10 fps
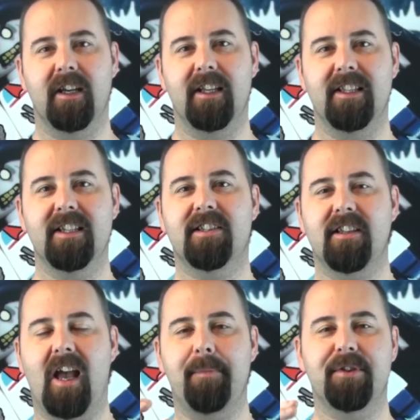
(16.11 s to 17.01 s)
In
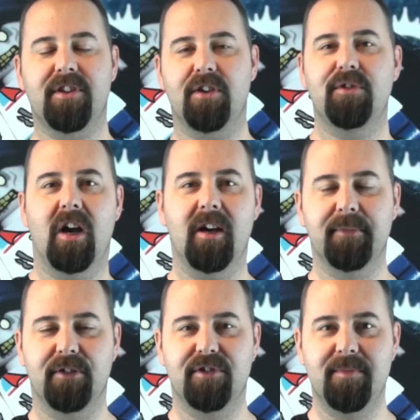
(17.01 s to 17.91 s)
this episode I'm
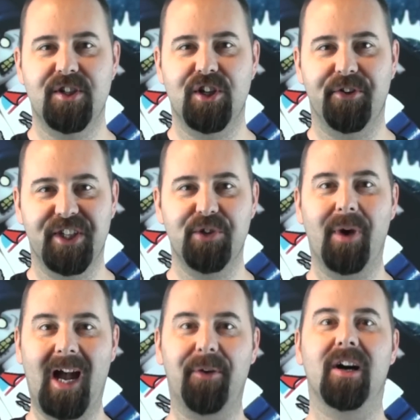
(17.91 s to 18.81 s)
going to be showing you
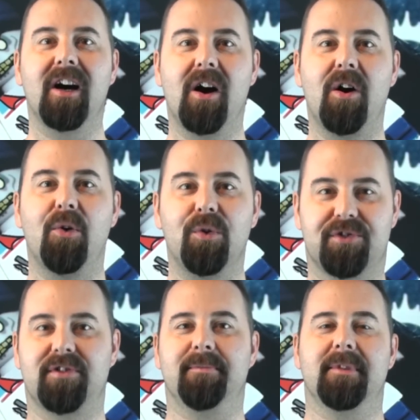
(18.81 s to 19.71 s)
our
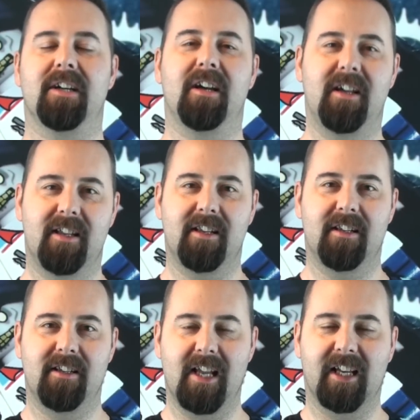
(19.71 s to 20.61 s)
awesome
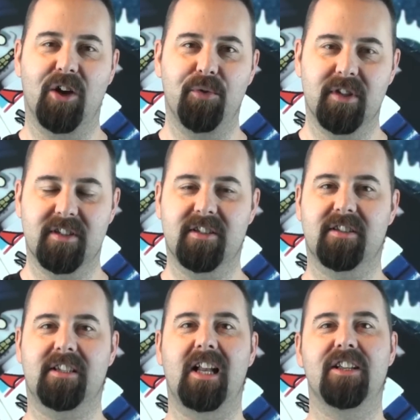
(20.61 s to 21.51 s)
Lego
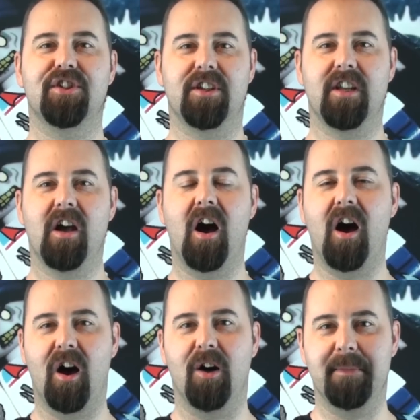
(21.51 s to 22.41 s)
skeleton
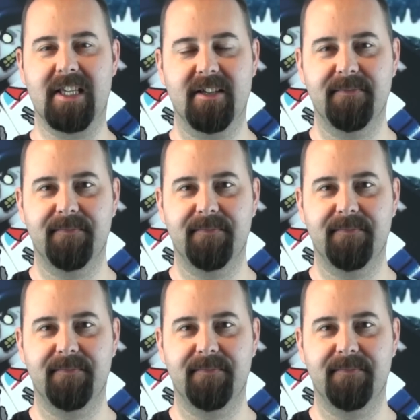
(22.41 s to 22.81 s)
army.